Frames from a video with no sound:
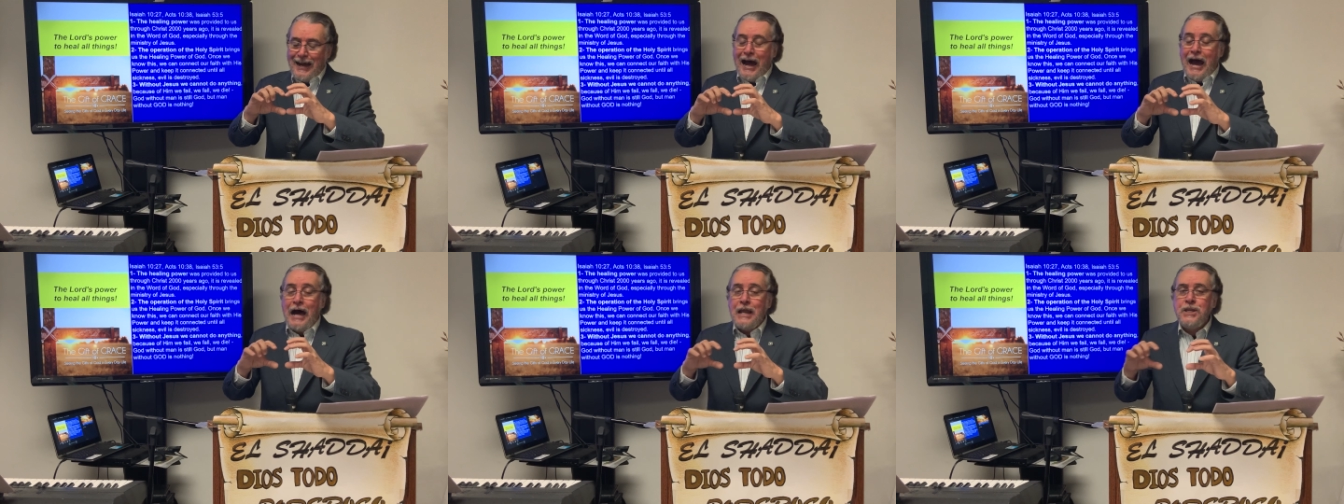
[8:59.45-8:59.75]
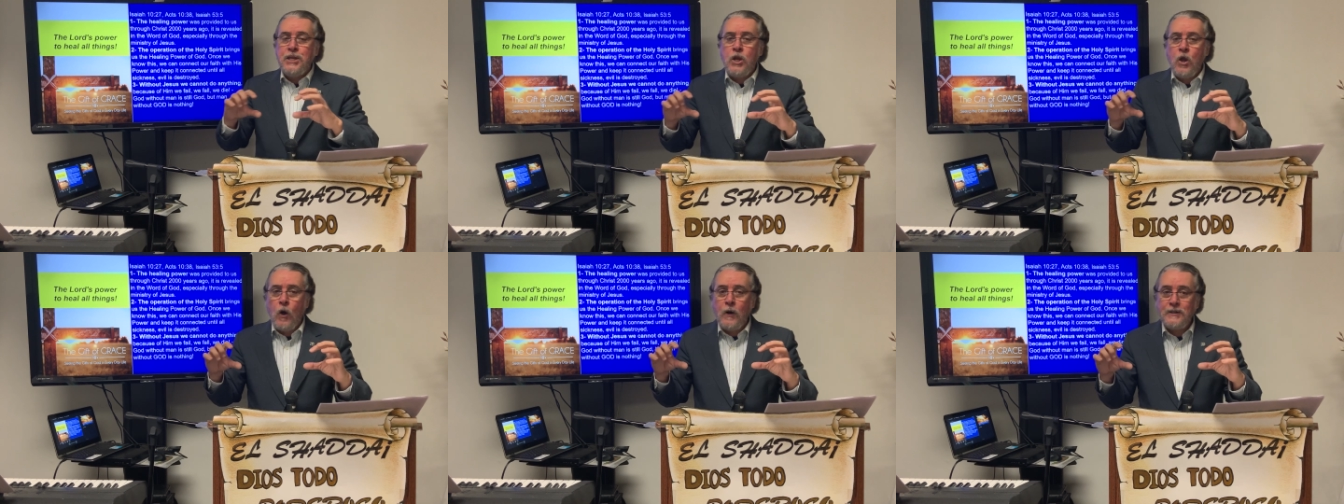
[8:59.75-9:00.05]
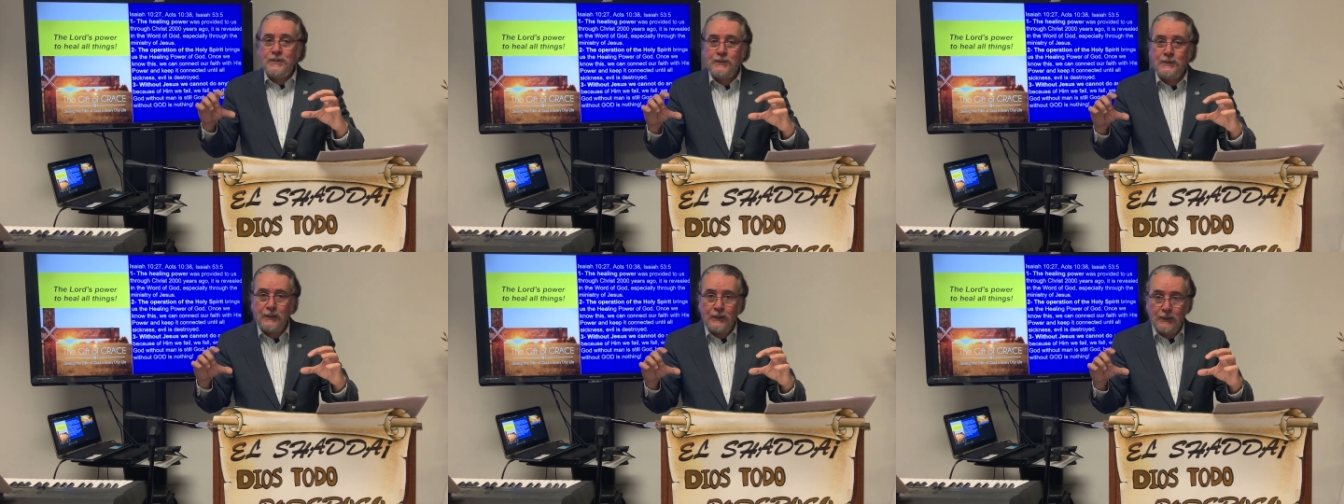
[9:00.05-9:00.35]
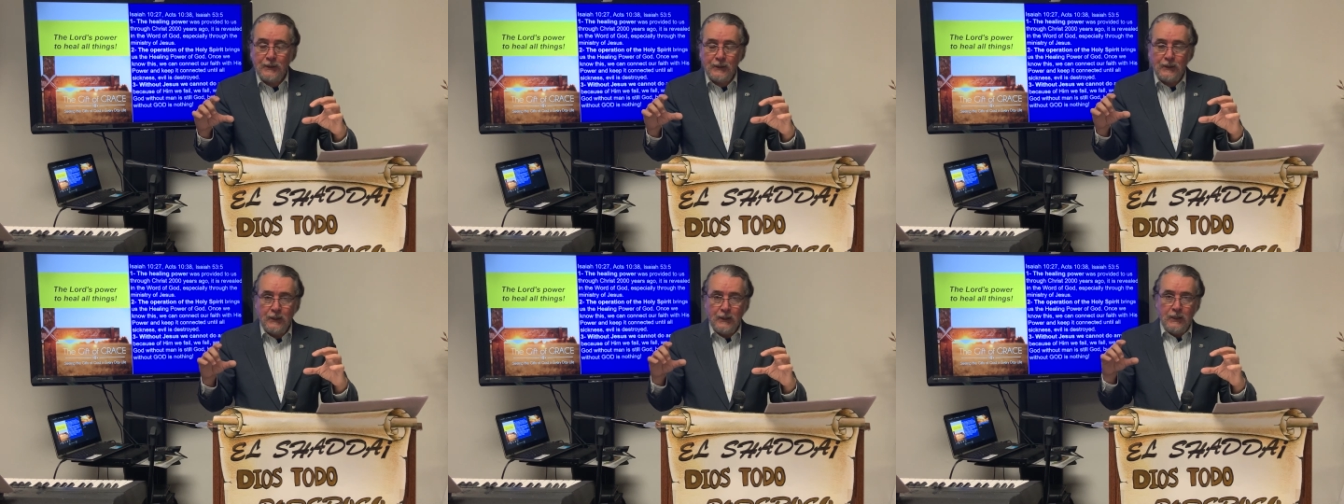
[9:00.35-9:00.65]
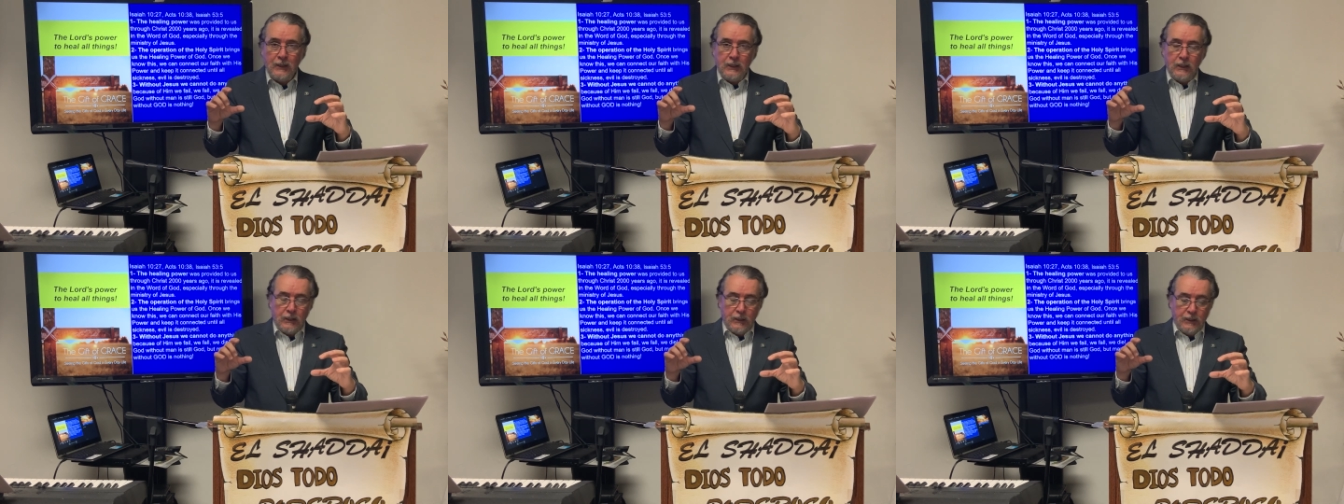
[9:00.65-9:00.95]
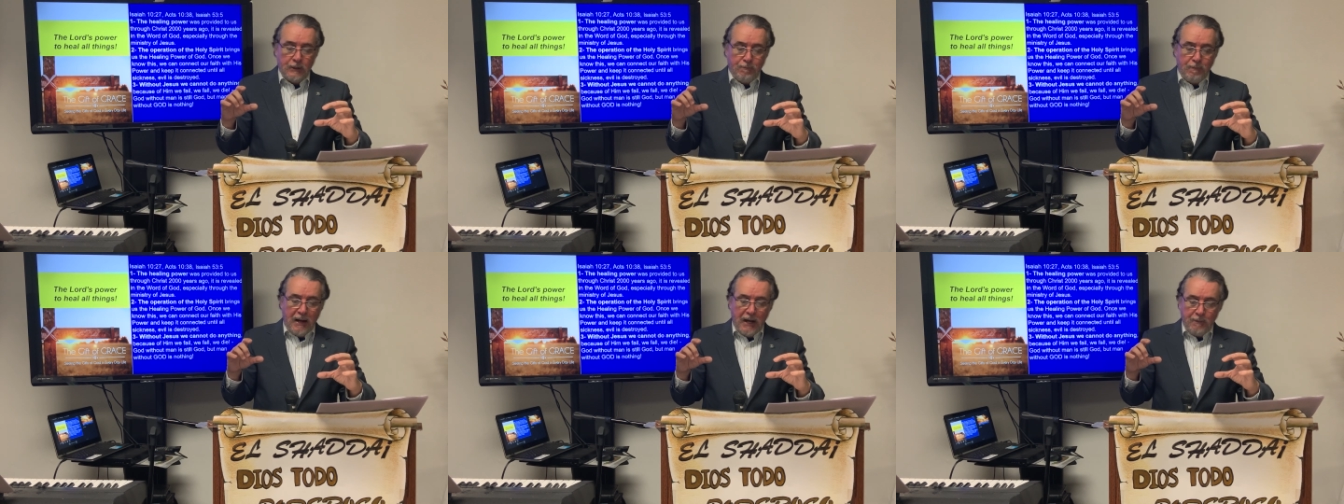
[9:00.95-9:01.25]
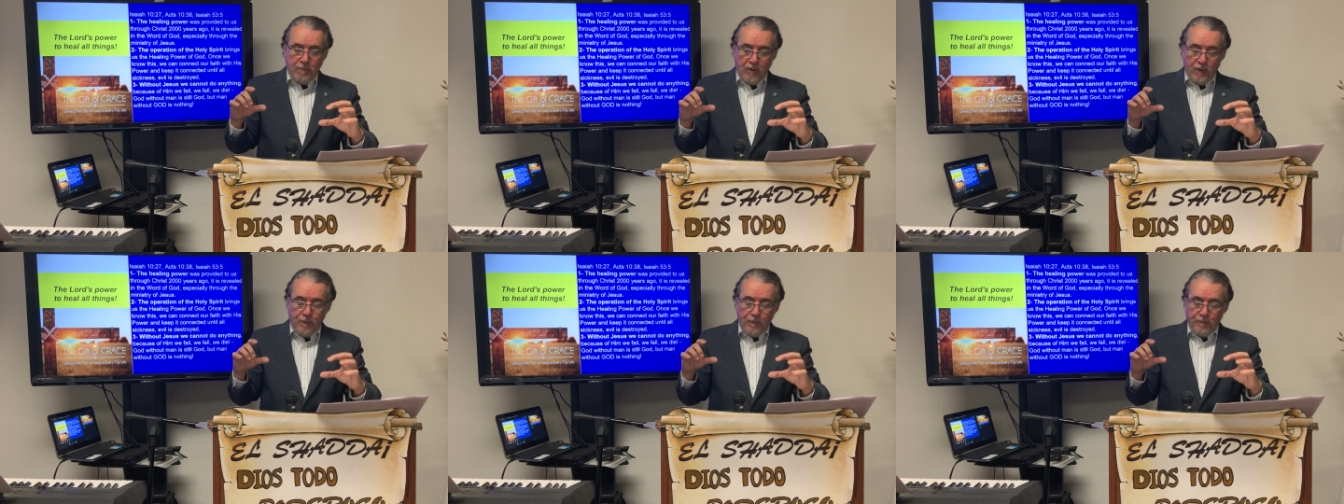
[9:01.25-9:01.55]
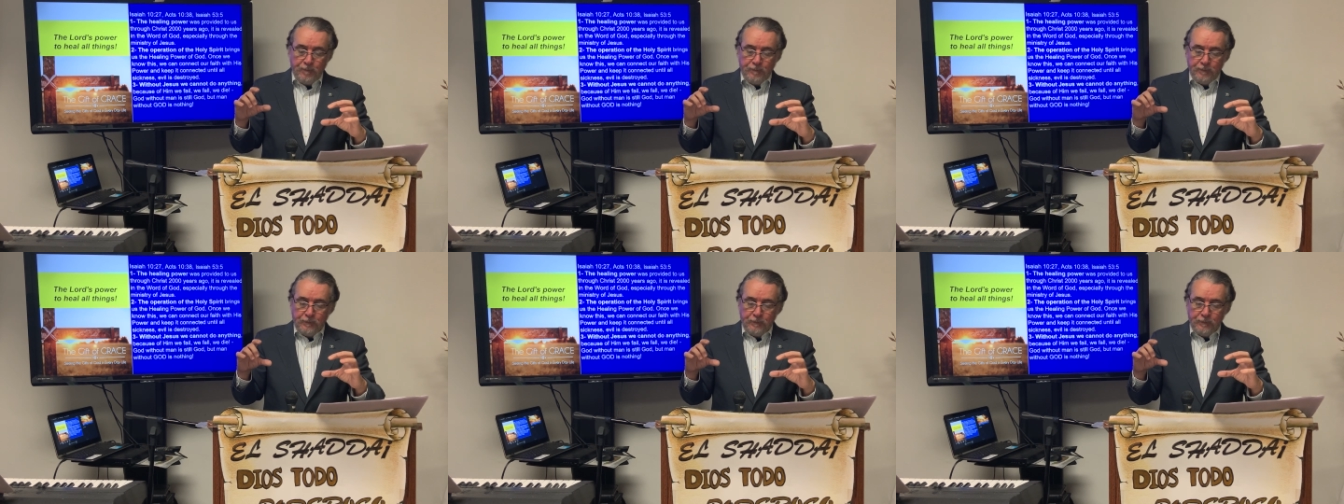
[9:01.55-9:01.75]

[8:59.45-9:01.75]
anointing in the Bible,